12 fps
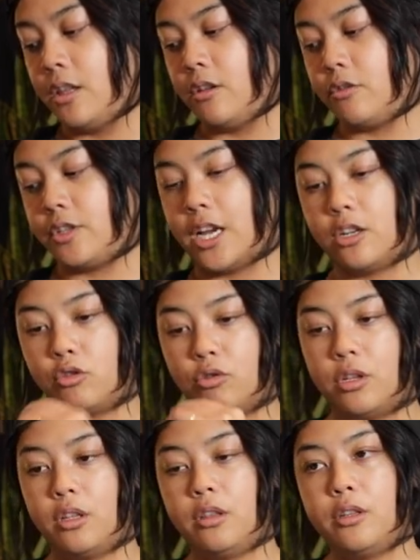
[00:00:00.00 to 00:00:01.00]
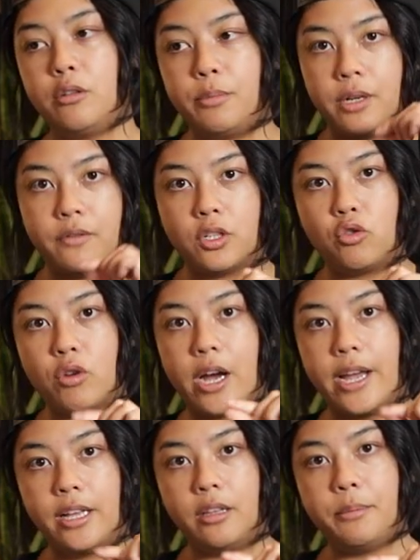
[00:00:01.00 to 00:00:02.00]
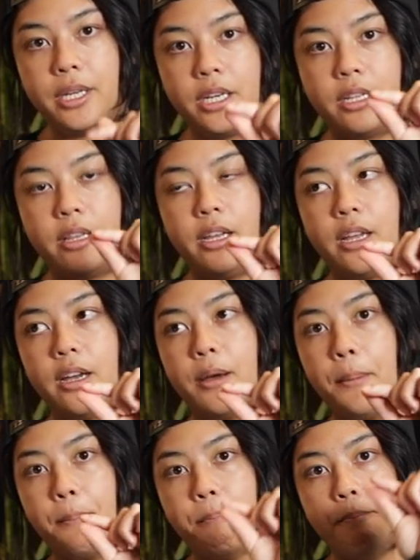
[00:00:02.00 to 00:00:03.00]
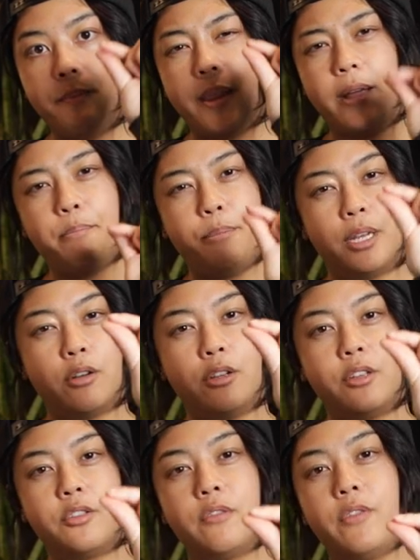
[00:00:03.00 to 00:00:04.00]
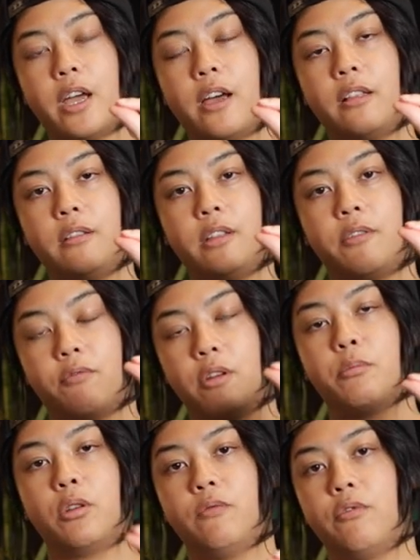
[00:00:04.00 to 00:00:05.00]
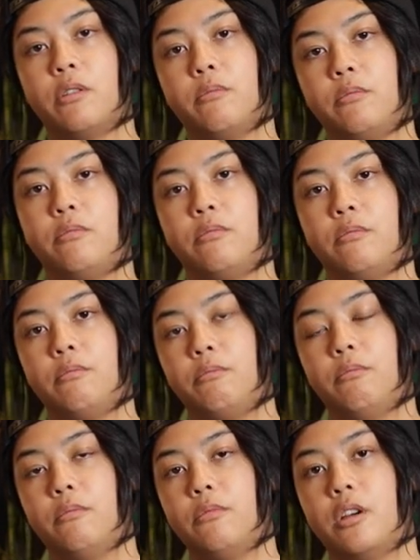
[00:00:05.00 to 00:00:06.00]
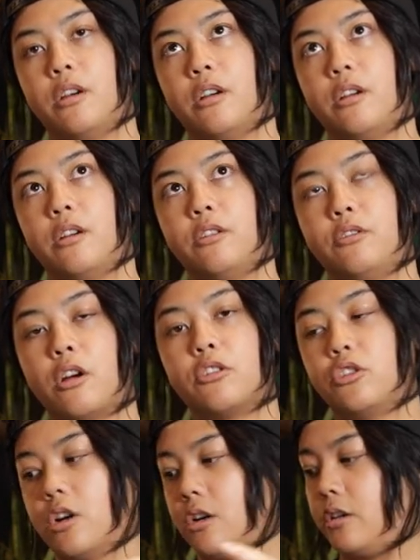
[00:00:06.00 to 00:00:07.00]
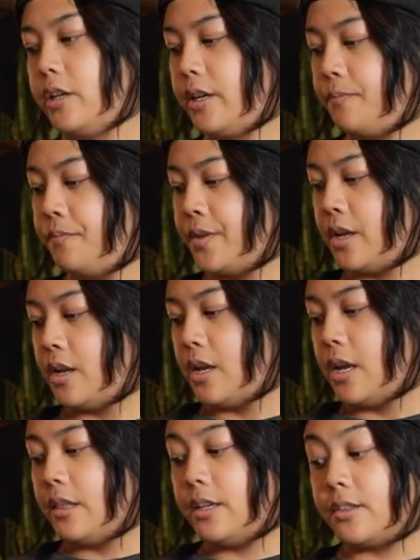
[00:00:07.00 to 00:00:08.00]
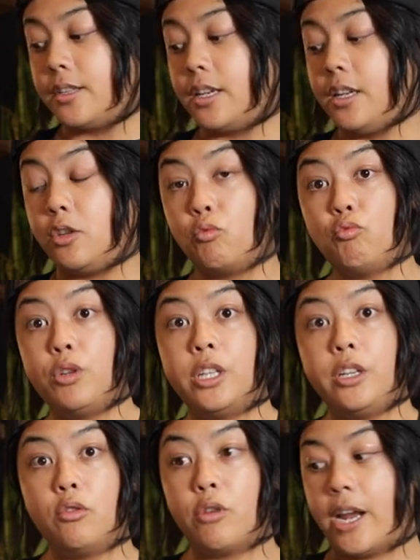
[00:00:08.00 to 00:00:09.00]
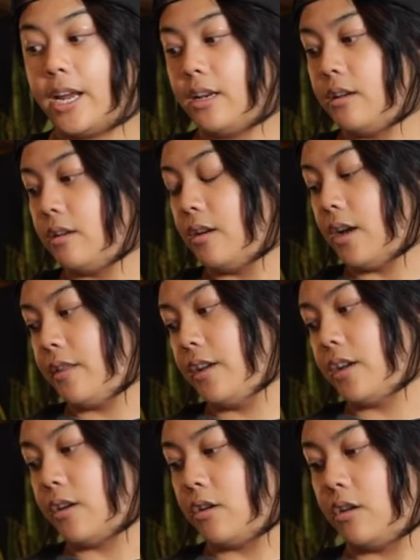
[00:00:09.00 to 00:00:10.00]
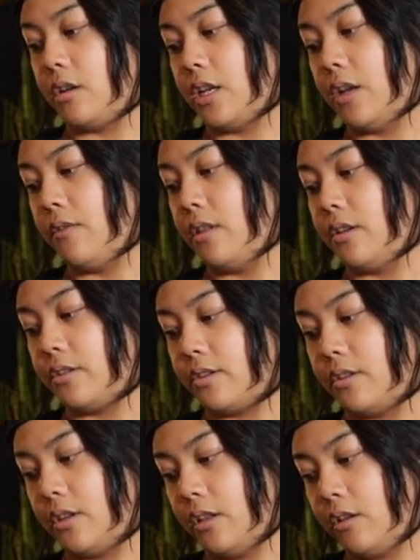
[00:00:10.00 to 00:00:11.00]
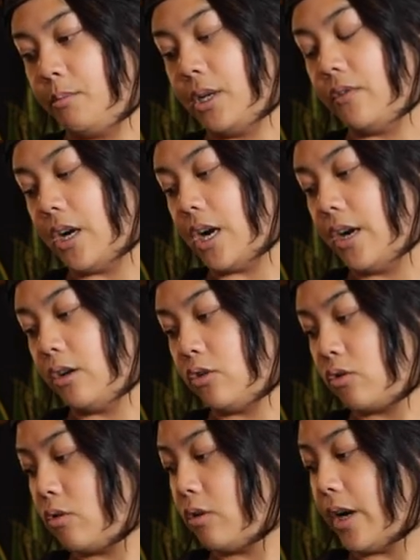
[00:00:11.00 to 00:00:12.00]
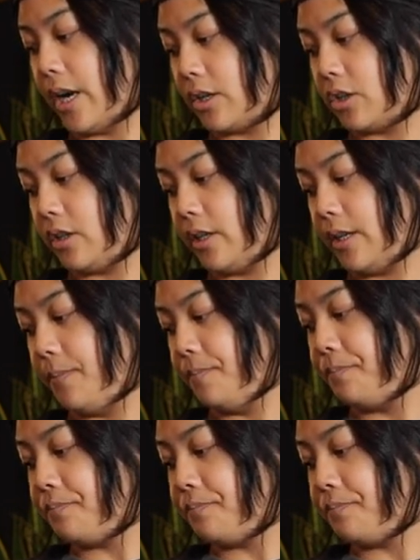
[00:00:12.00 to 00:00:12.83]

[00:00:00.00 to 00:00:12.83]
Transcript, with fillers: There's that a little bit of a dry element in the um, that bitterness of that, like from from uh, dark chocolate. The acidity is really great. I think I could have given this a little bit of a higher score actually.